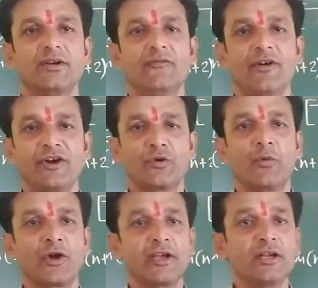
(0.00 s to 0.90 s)
Very good
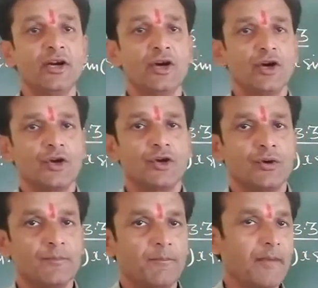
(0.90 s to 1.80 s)
morning.
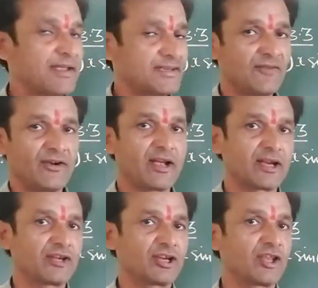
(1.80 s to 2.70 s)
Myself Rakesh